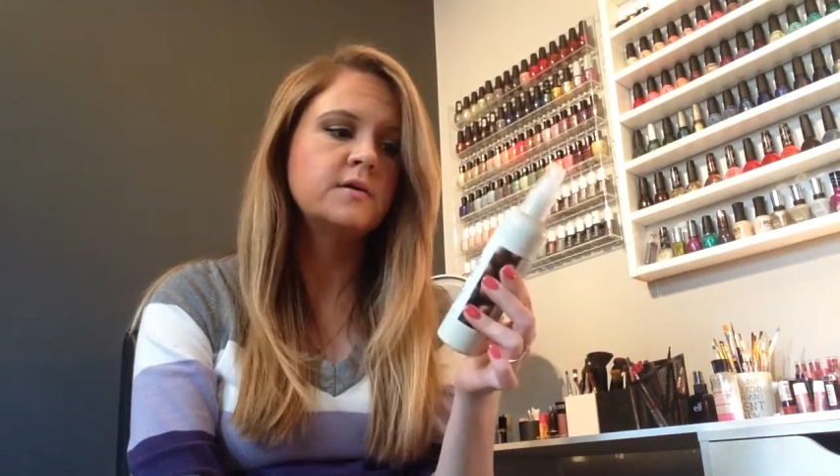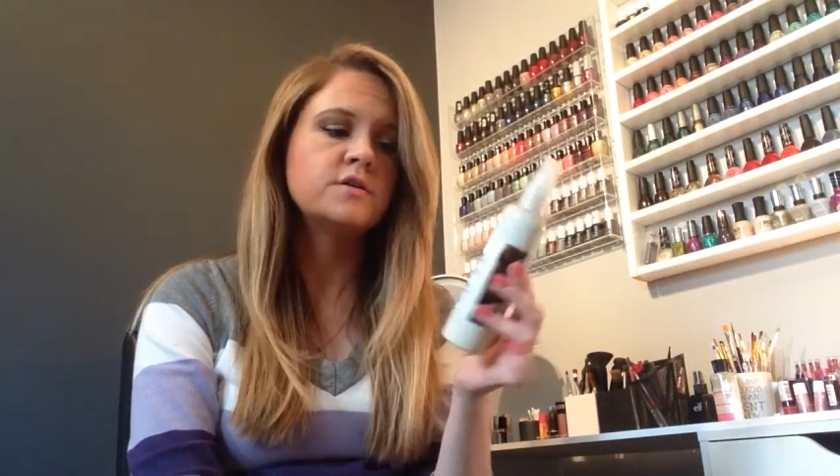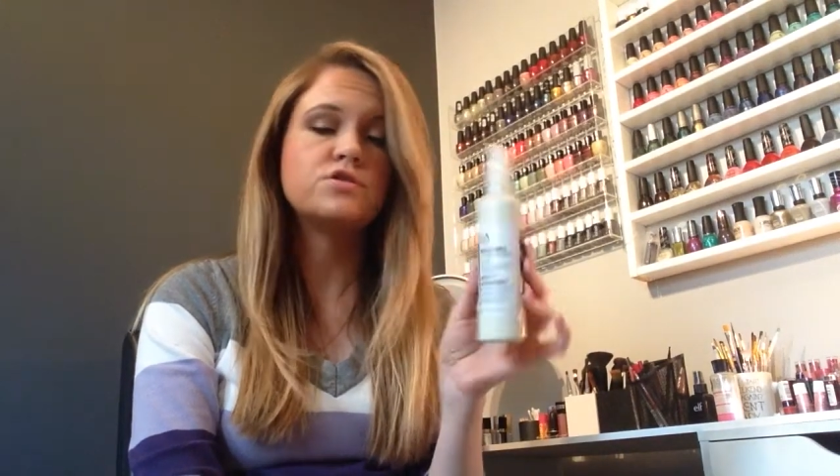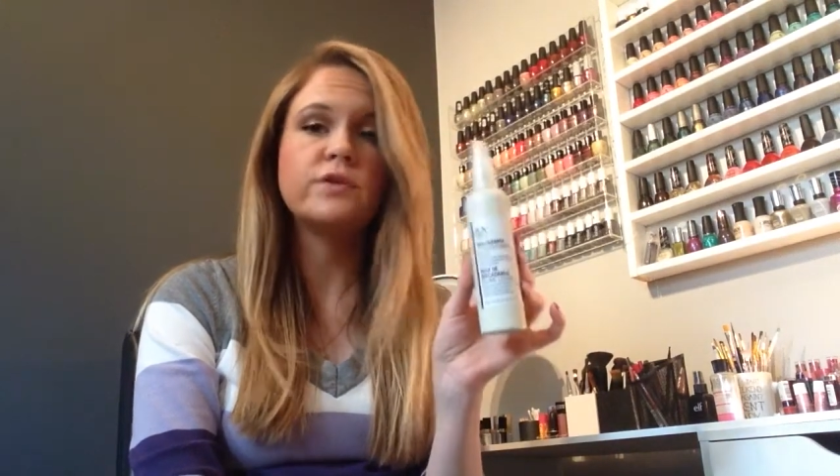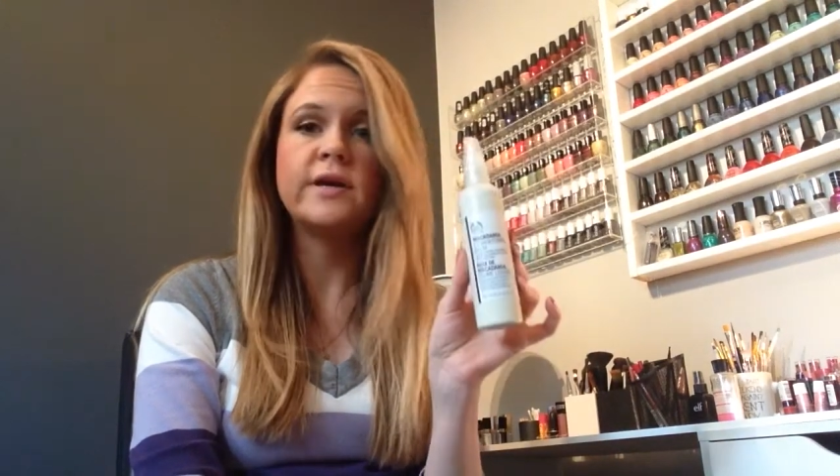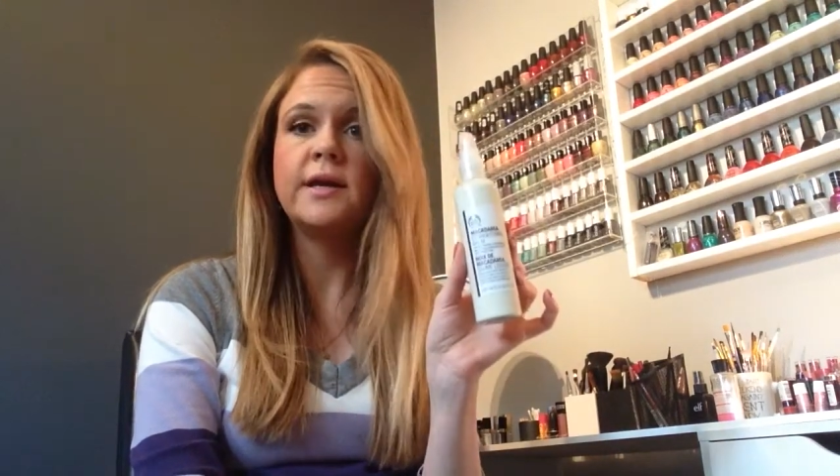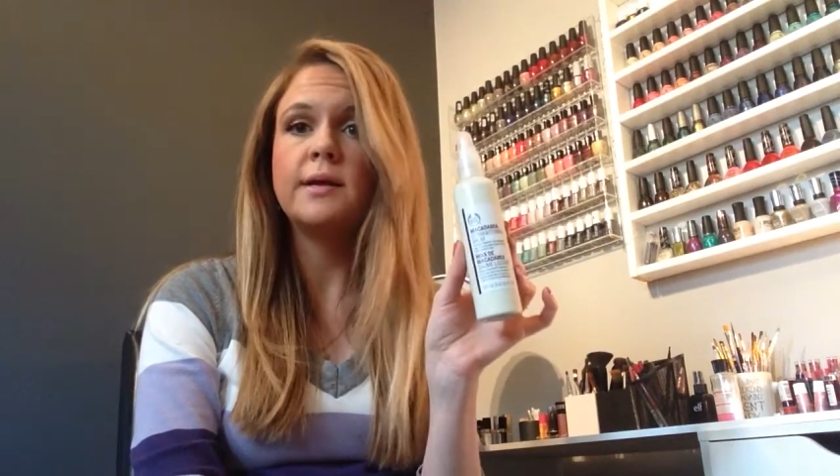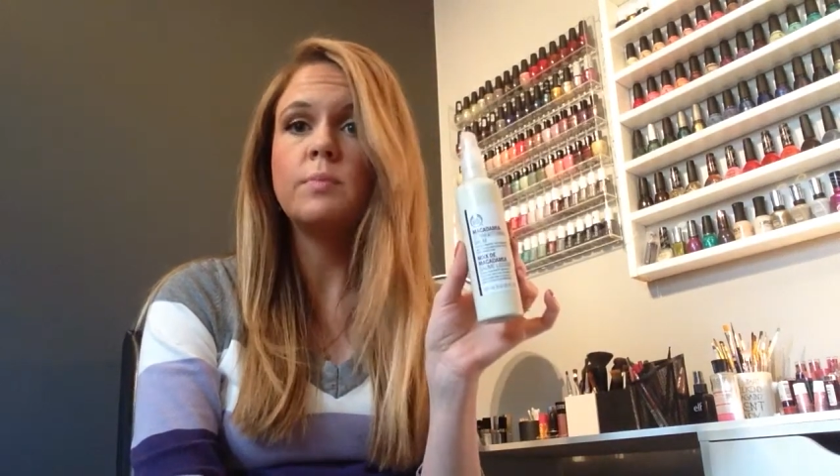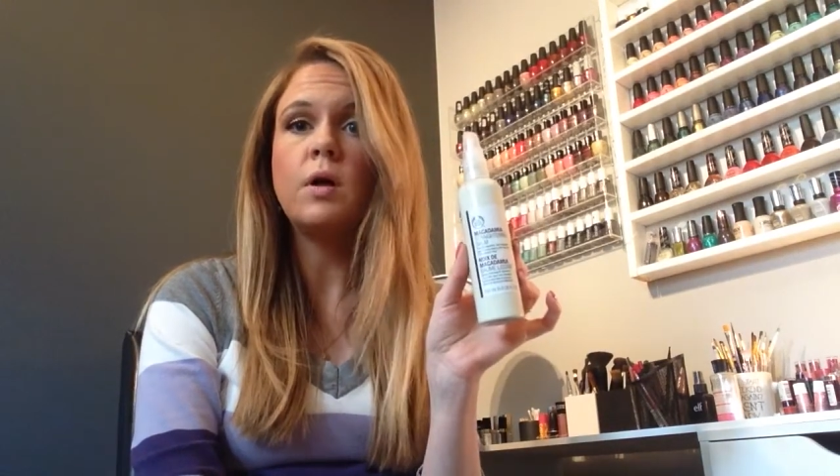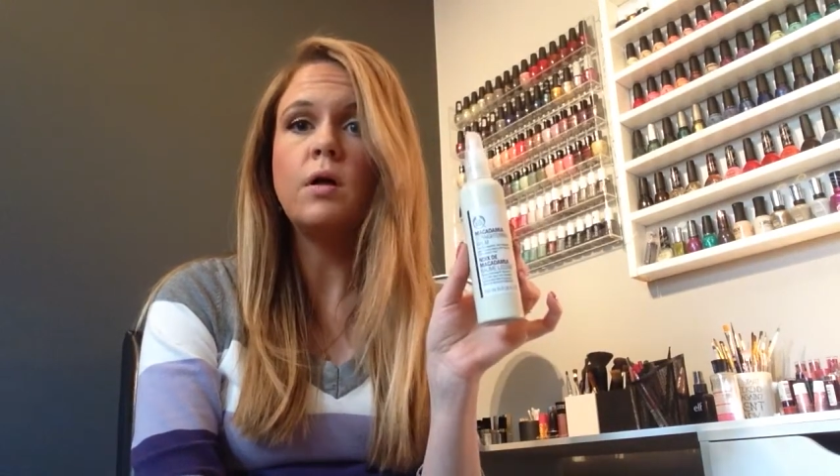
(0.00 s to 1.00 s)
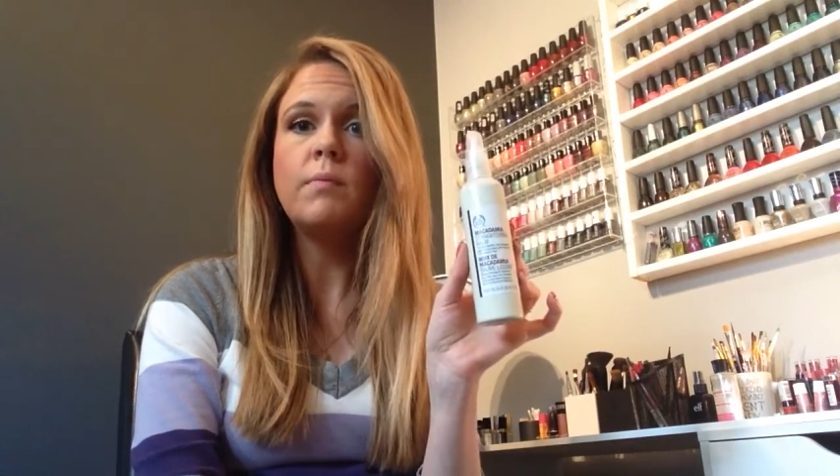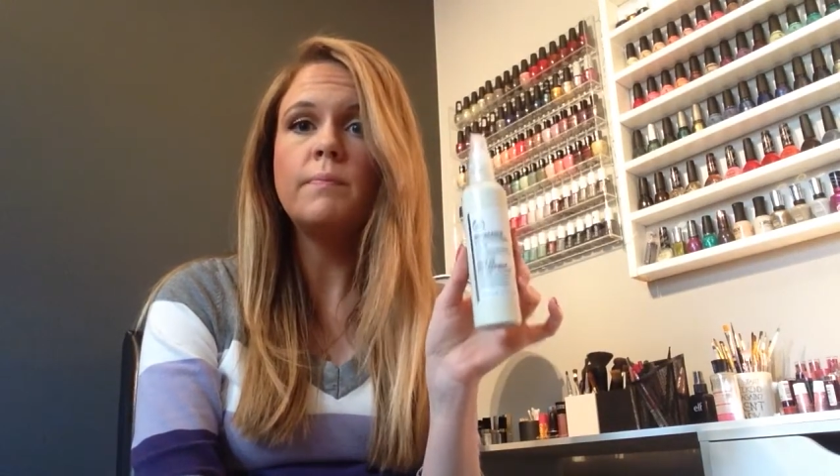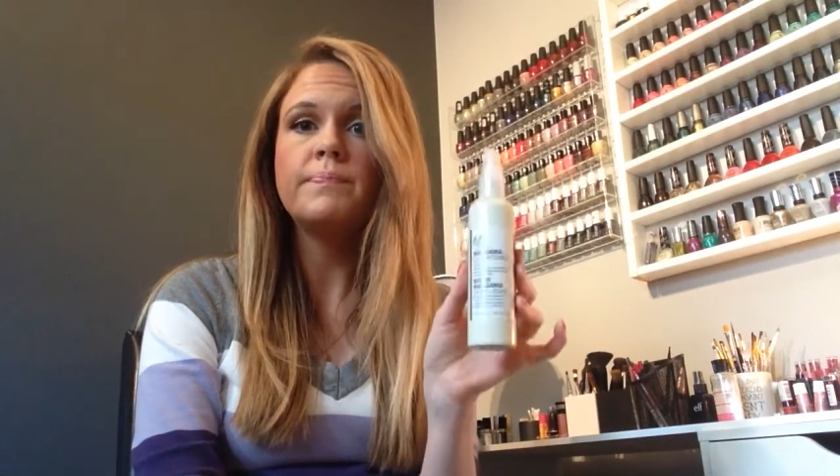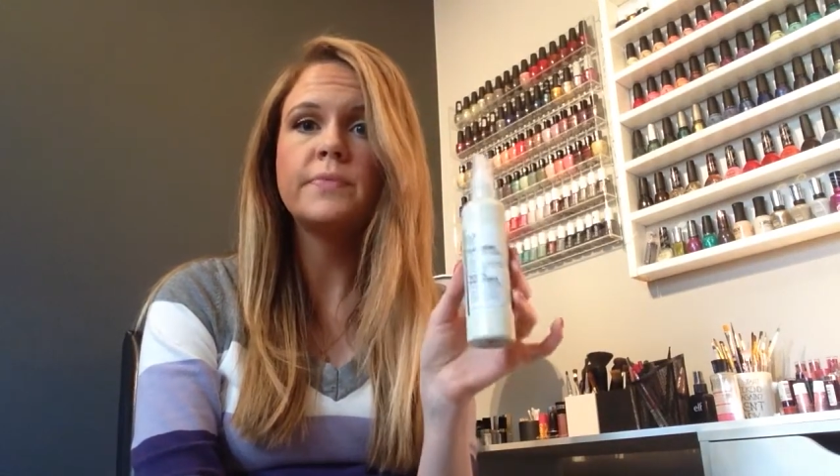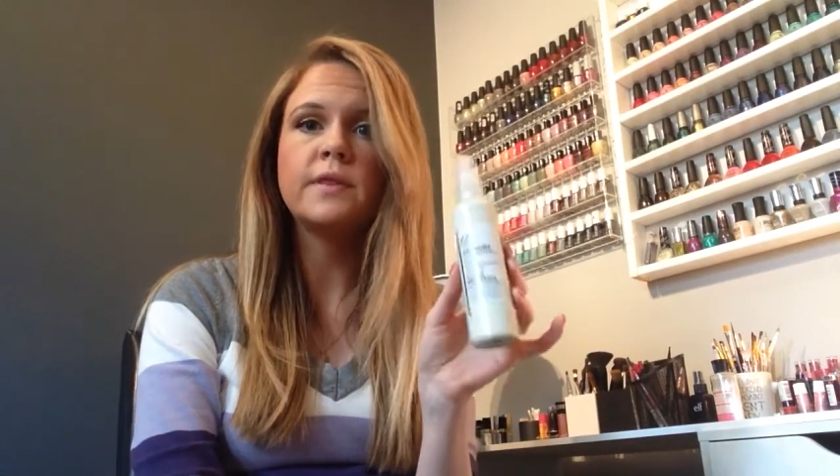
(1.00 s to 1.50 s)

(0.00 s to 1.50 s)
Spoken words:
Straightening Balm.